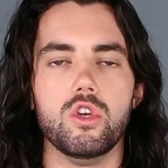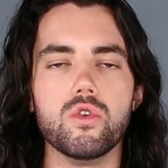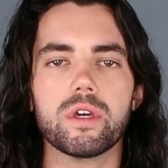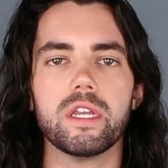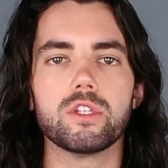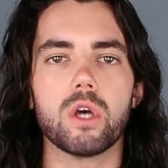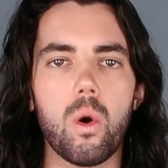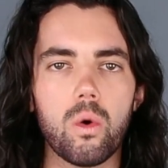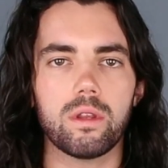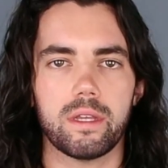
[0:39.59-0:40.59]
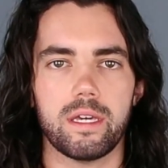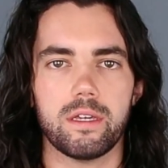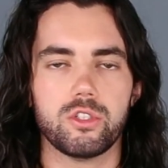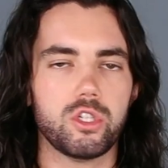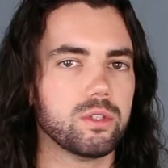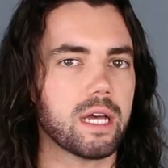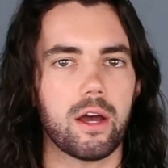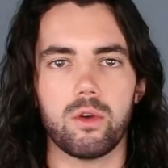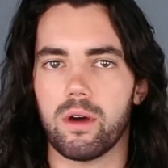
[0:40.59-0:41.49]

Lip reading: You can totally choose how you